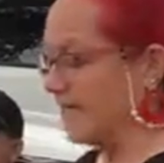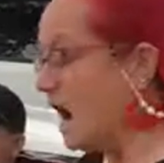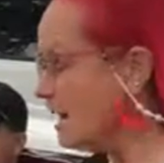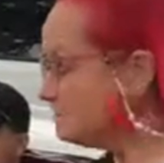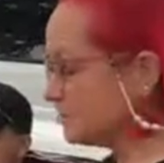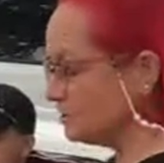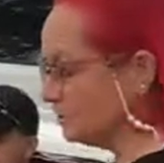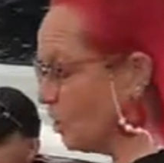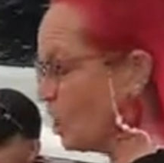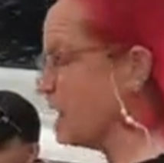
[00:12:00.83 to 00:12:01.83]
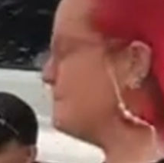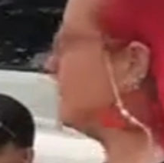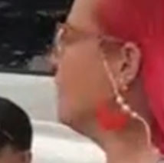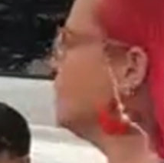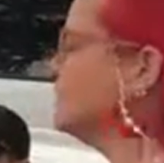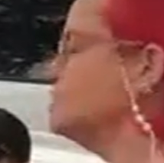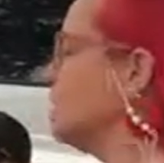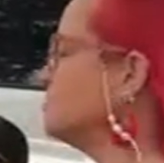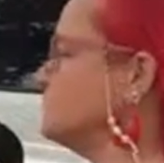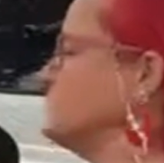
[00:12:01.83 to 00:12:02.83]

had come to the Lord and been going to church